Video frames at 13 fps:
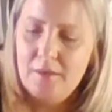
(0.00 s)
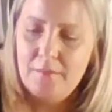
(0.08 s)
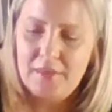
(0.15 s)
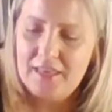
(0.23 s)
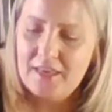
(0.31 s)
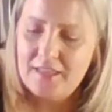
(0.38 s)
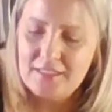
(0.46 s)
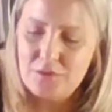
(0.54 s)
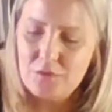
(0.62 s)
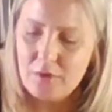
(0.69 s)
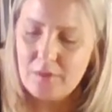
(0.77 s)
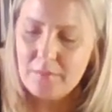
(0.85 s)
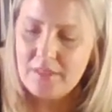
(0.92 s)
Because
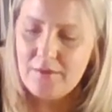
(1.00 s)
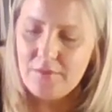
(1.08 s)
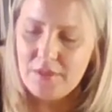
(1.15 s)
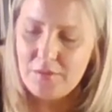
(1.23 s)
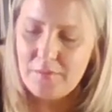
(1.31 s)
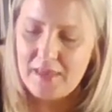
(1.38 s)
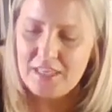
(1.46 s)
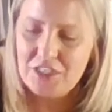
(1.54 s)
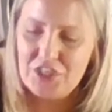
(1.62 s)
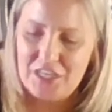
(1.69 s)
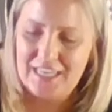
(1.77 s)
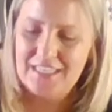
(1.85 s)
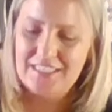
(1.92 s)
normally when you make
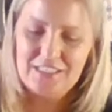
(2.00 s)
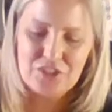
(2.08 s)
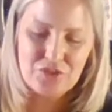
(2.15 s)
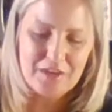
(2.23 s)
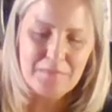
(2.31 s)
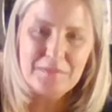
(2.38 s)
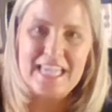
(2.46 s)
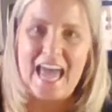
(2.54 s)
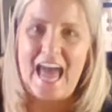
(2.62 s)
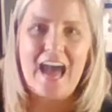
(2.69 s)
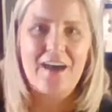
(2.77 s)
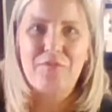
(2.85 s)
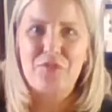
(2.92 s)
chicken strips,
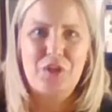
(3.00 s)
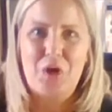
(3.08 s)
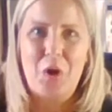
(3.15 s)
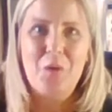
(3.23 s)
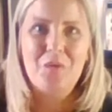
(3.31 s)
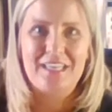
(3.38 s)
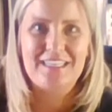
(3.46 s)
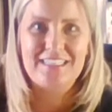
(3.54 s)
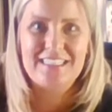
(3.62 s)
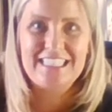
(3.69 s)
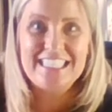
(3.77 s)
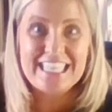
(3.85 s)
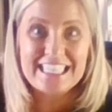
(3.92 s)
half the coating
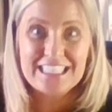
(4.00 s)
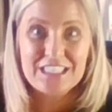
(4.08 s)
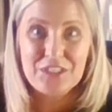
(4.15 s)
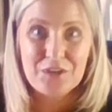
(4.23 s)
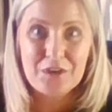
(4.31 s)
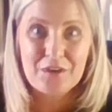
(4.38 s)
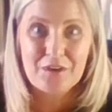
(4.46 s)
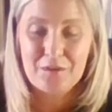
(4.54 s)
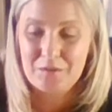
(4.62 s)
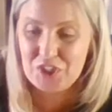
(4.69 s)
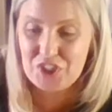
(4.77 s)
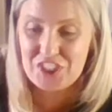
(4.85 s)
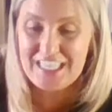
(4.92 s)
sticks to your
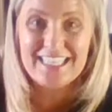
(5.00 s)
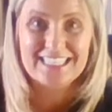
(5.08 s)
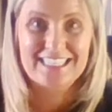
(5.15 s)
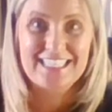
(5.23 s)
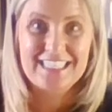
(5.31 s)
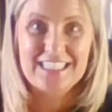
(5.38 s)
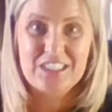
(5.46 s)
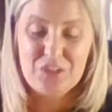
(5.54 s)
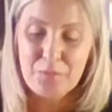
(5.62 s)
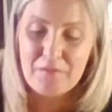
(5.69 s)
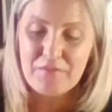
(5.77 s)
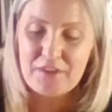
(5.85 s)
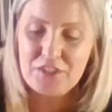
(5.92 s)
sheets and it's
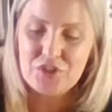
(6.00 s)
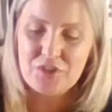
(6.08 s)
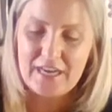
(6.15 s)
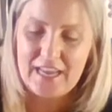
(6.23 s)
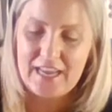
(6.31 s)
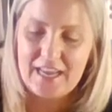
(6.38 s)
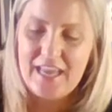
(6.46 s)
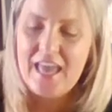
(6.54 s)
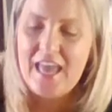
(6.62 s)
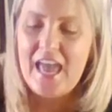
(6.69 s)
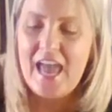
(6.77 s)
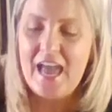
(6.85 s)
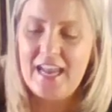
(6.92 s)
super frustrating
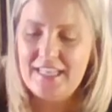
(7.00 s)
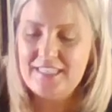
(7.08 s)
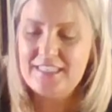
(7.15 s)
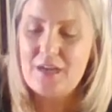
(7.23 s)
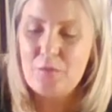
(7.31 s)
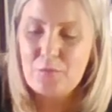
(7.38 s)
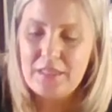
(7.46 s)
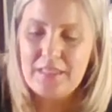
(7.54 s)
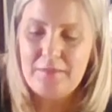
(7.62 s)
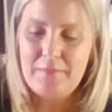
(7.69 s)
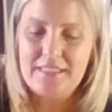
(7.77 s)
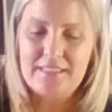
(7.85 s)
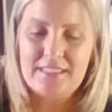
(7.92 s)
and it's a really
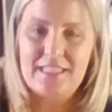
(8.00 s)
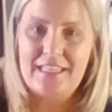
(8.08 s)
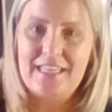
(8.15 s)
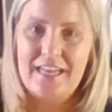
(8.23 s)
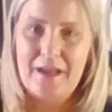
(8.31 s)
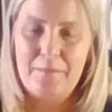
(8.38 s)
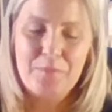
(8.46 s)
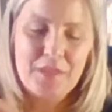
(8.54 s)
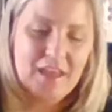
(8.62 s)
messy cleanup.